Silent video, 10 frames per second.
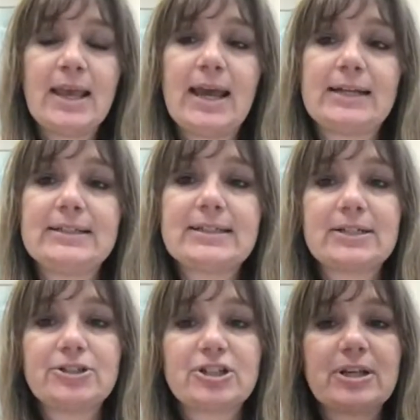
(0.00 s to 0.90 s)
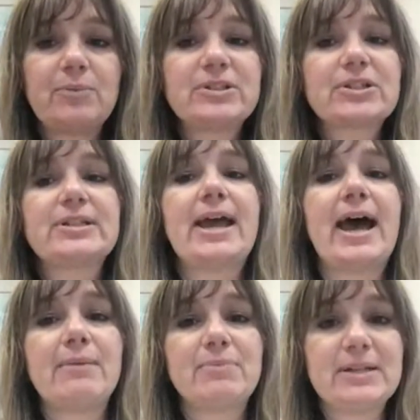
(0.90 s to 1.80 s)
And essentially, what's going to
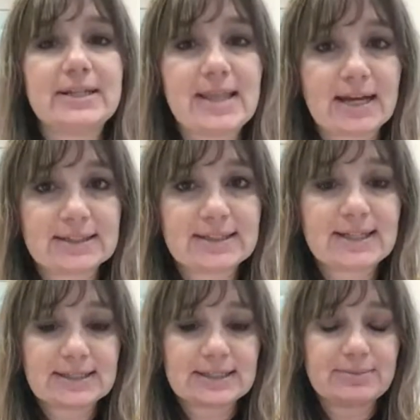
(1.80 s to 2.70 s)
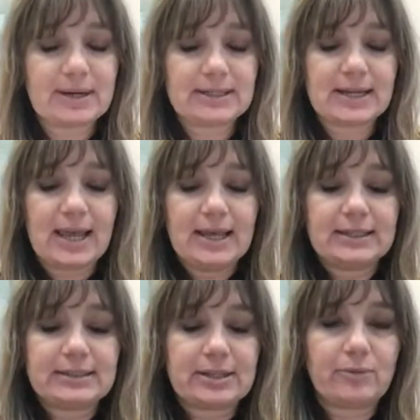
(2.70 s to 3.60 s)
happen in that assessment
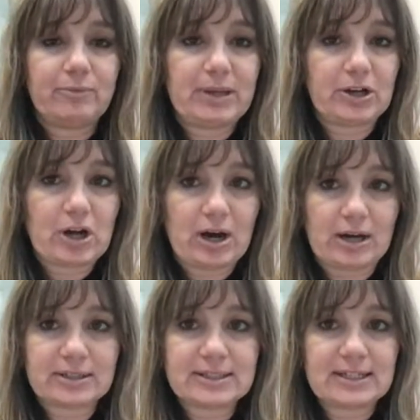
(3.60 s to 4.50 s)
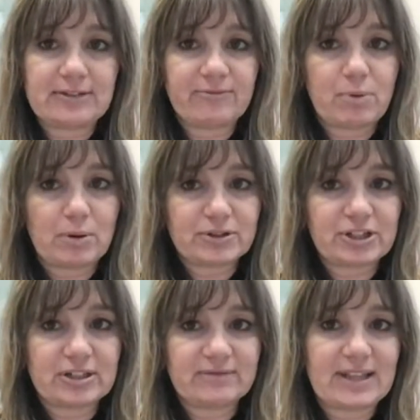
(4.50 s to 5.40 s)
is there will be a cognitive
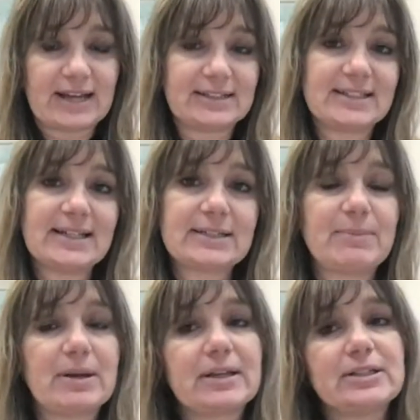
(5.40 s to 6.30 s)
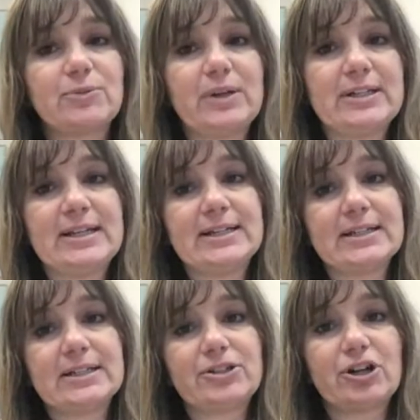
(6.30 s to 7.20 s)
portion of that assessment because we need to
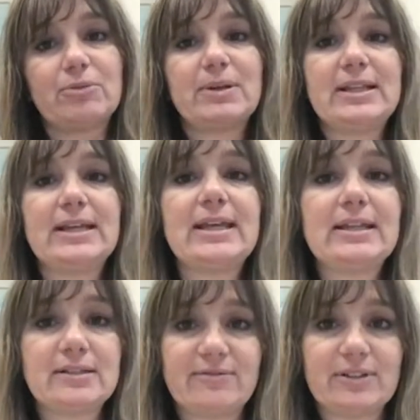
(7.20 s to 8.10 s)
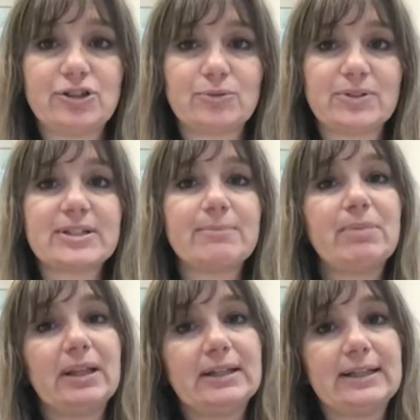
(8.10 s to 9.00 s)
determine the individual's
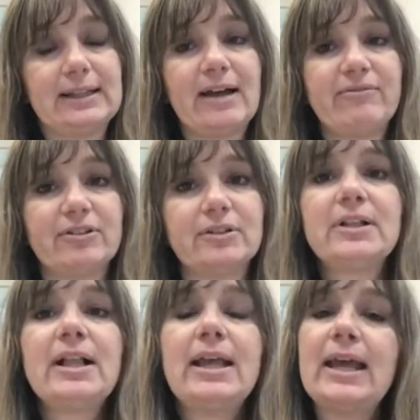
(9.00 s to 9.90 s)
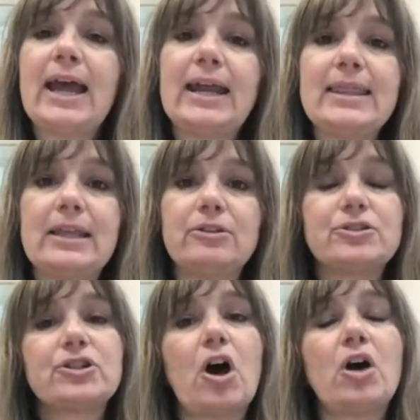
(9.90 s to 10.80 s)
ability level. And then
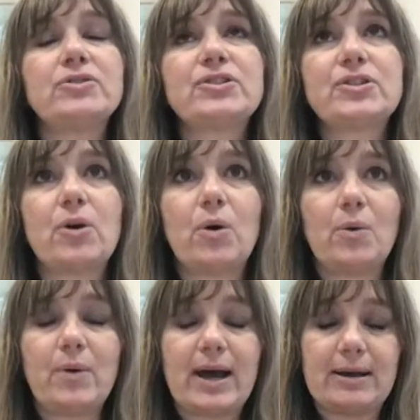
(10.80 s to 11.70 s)
there's also